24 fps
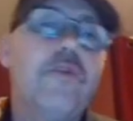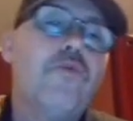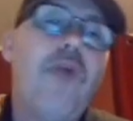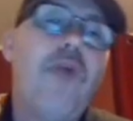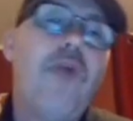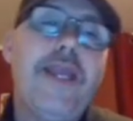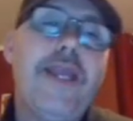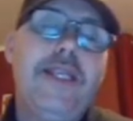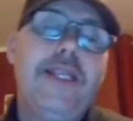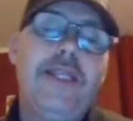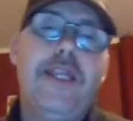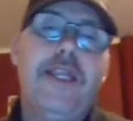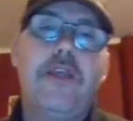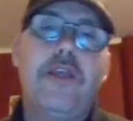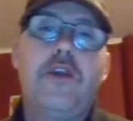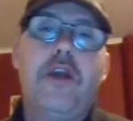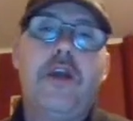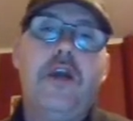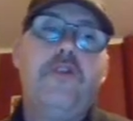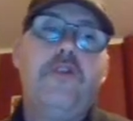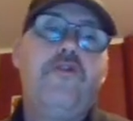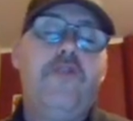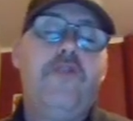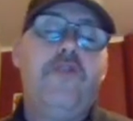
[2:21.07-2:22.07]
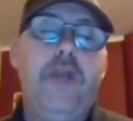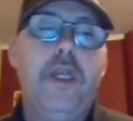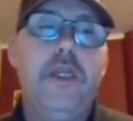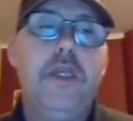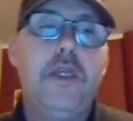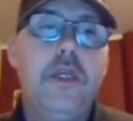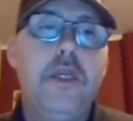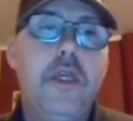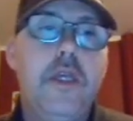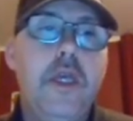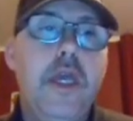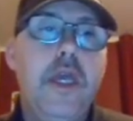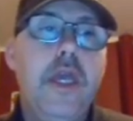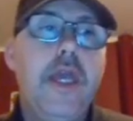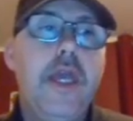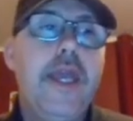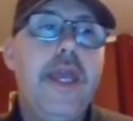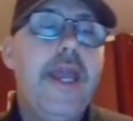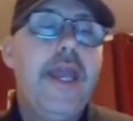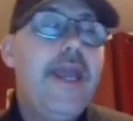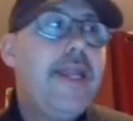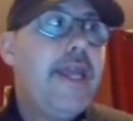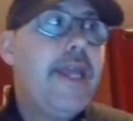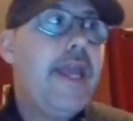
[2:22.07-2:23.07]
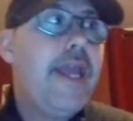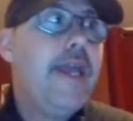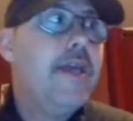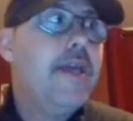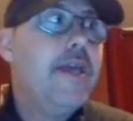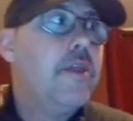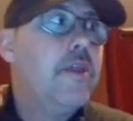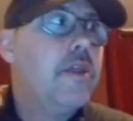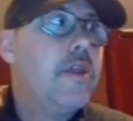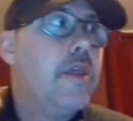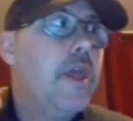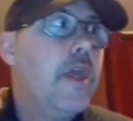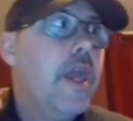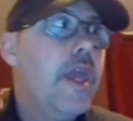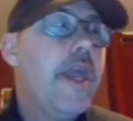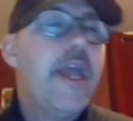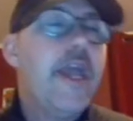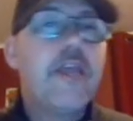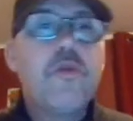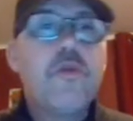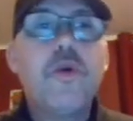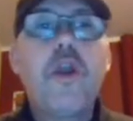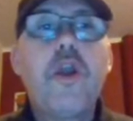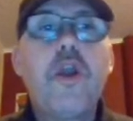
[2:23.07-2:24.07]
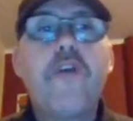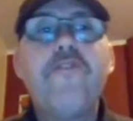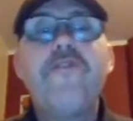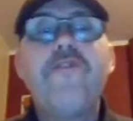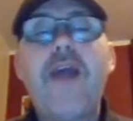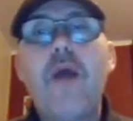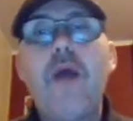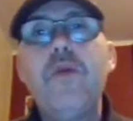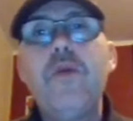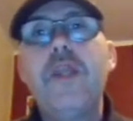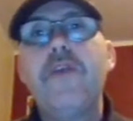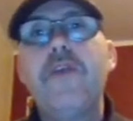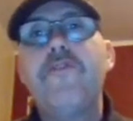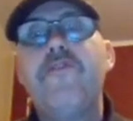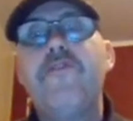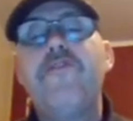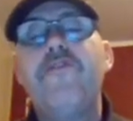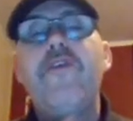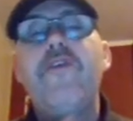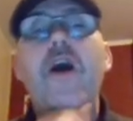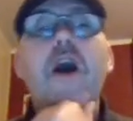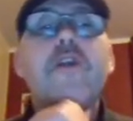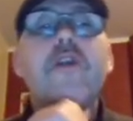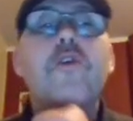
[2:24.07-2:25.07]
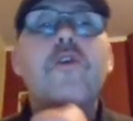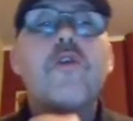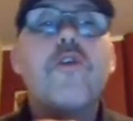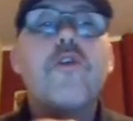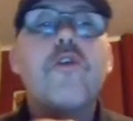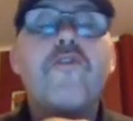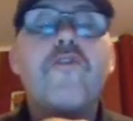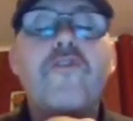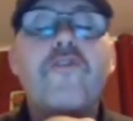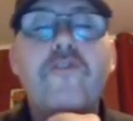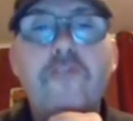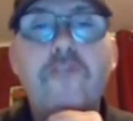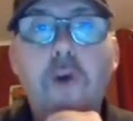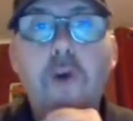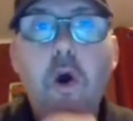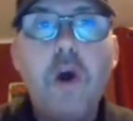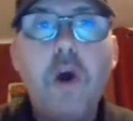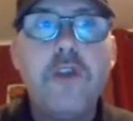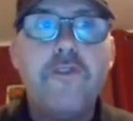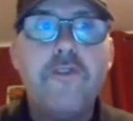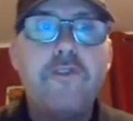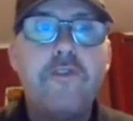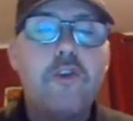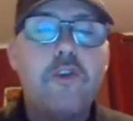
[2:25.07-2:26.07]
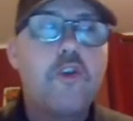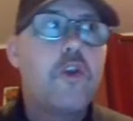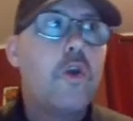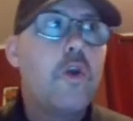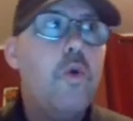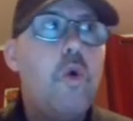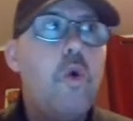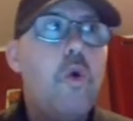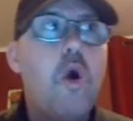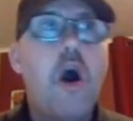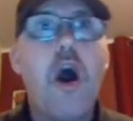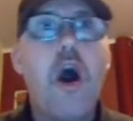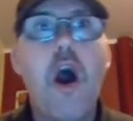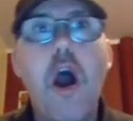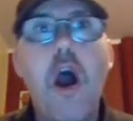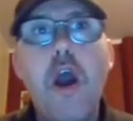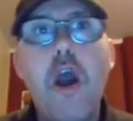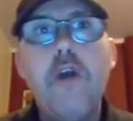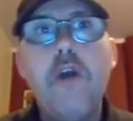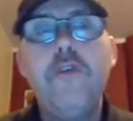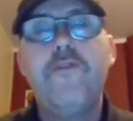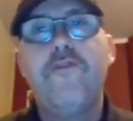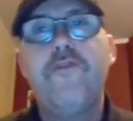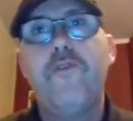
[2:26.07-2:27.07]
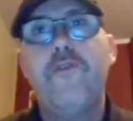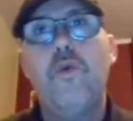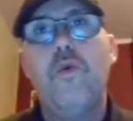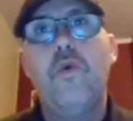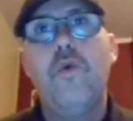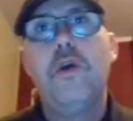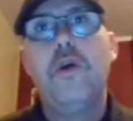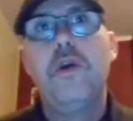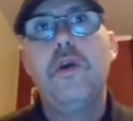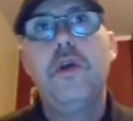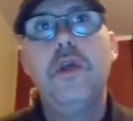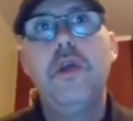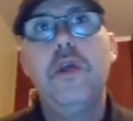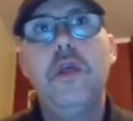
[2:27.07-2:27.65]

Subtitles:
right in this country. It is. It's what our founding fathers fought so hard for.